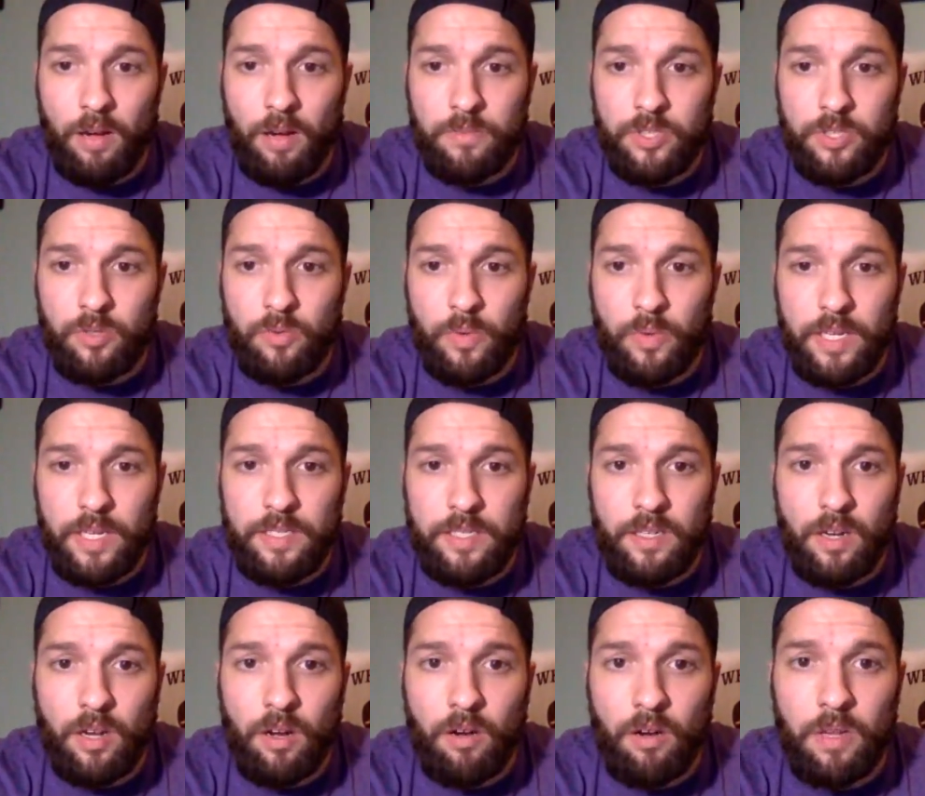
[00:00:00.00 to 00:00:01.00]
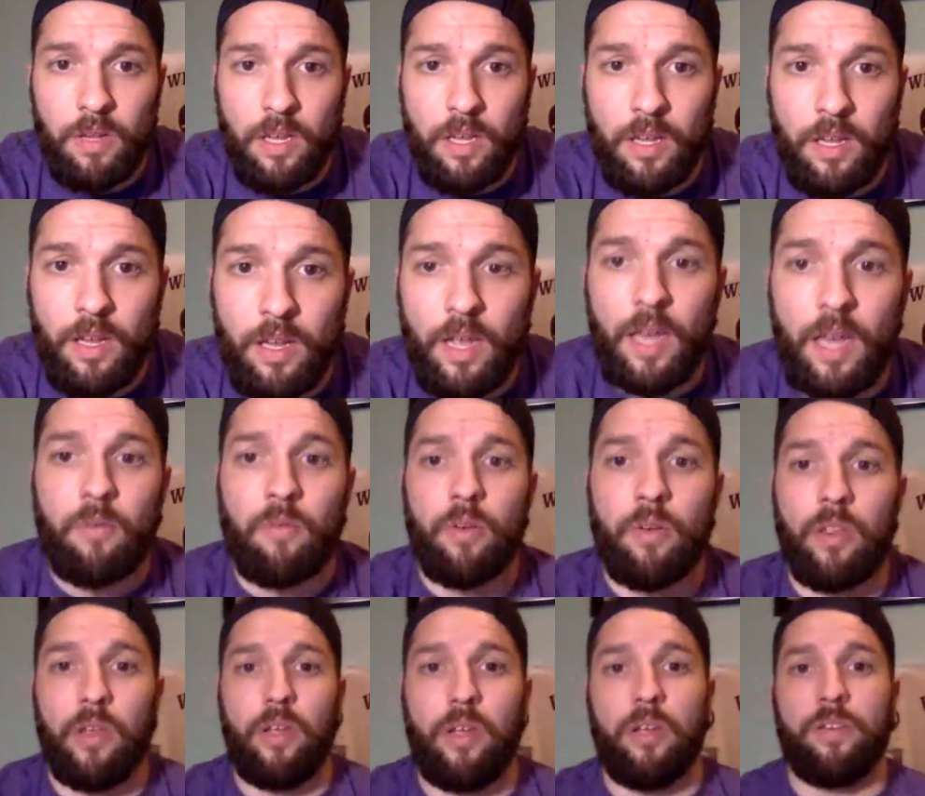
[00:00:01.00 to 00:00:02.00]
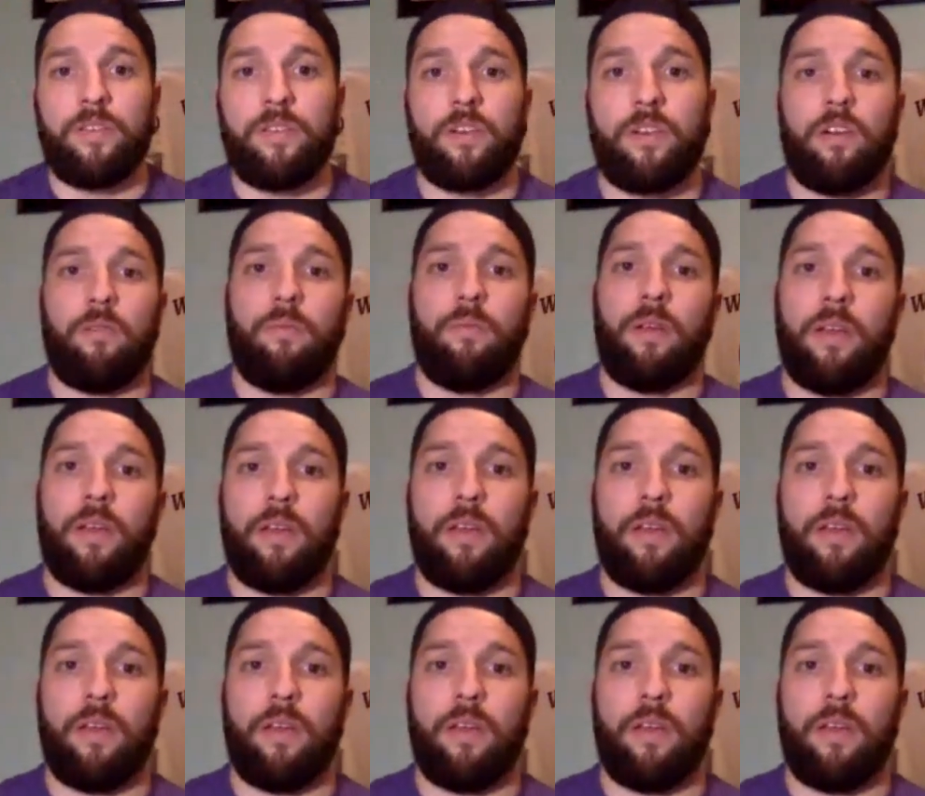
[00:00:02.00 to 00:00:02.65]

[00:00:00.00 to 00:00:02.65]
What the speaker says: 2 weeks ago, he had a really good tournament.